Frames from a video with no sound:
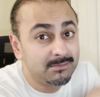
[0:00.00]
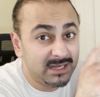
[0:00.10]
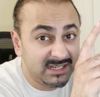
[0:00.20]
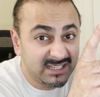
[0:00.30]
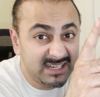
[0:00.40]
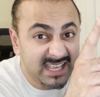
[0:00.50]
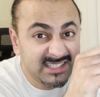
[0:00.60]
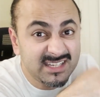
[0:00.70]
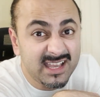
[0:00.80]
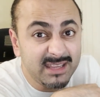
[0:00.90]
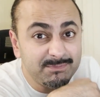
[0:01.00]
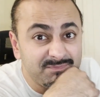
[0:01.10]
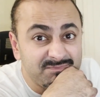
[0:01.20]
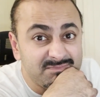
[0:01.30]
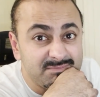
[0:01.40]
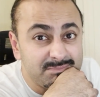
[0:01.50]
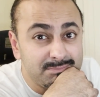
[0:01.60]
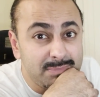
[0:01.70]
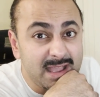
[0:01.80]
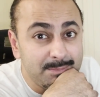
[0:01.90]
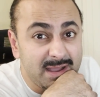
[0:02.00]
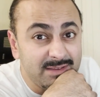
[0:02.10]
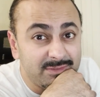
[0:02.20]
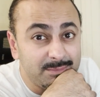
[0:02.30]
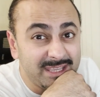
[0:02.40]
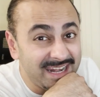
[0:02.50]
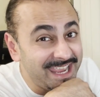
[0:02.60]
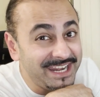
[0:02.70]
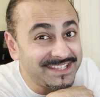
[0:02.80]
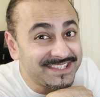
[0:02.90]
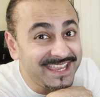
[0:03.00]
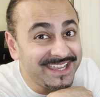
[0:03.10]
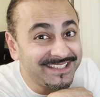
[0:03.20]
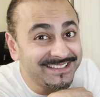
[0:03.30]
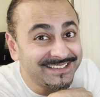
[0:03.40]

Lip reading: But until next time, bye-bye from Canadian. See ya.